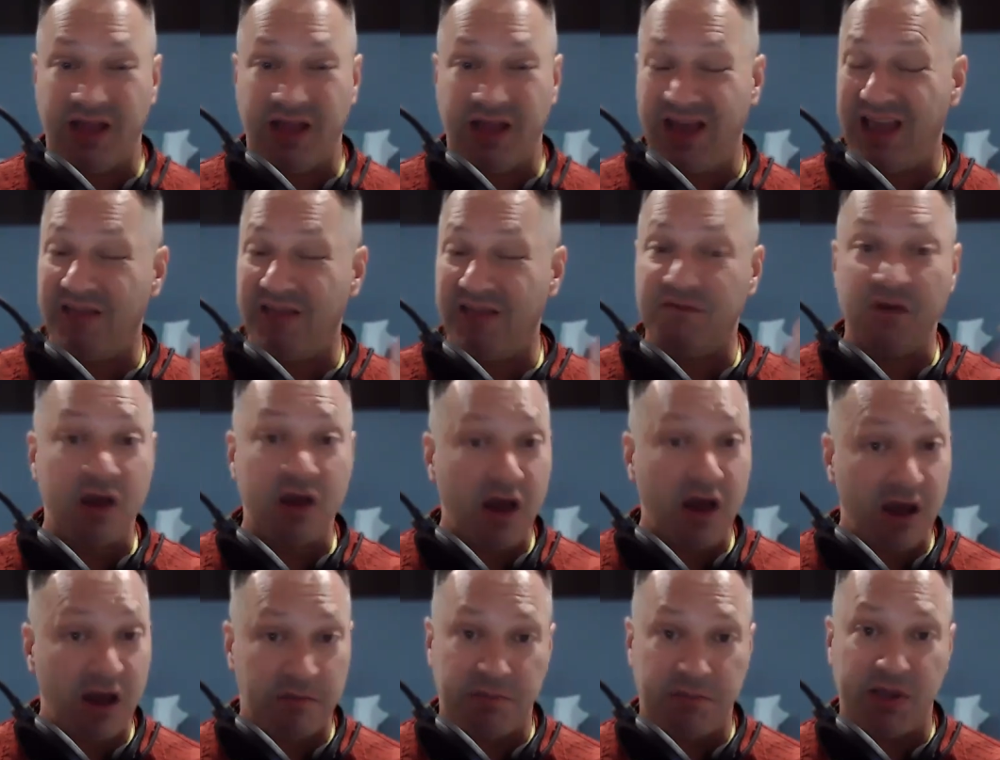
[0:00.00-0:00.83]
I have
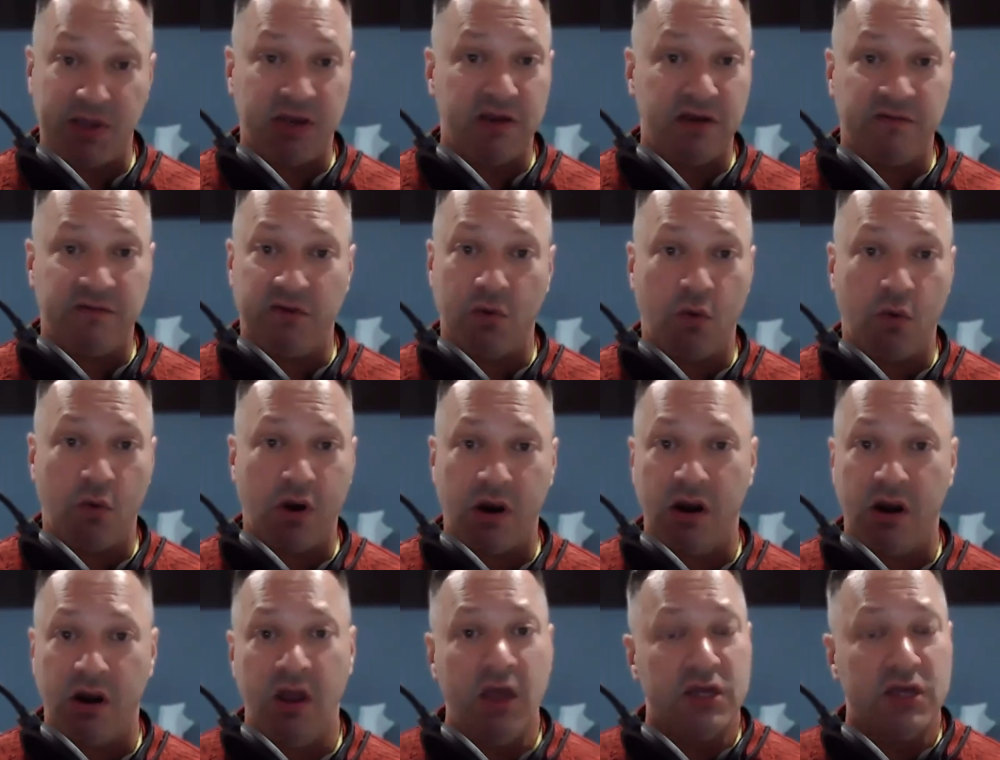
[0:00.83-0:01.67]
not been
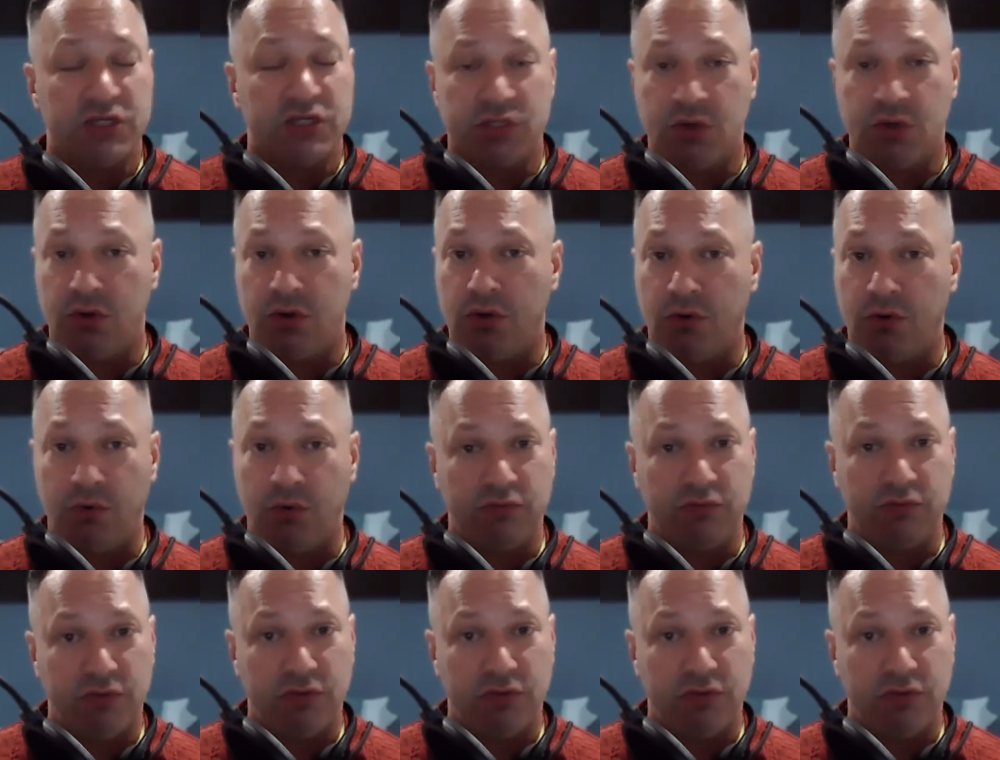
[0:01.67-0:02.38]
everywhere. So